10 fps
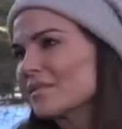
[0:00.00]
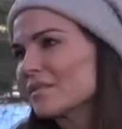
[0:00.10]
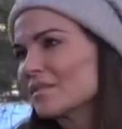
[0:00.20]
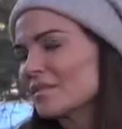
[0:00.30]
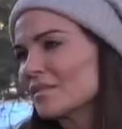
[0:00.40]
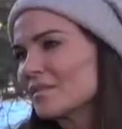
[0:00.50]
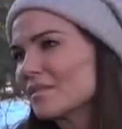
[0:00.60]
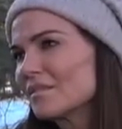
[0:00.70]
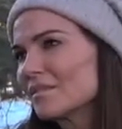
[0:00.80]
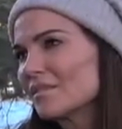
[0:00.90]

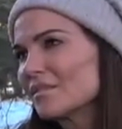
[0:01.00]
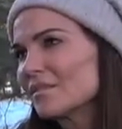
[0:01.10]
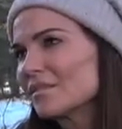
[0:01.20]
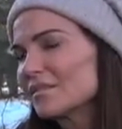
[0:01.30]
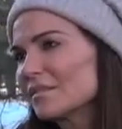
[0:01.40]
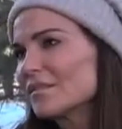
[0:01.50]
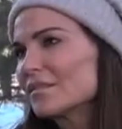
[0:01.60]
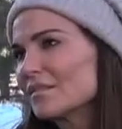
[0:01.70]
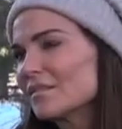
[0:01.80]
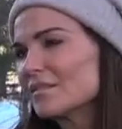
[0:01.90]

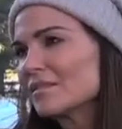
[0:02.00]
This person isn't speaking.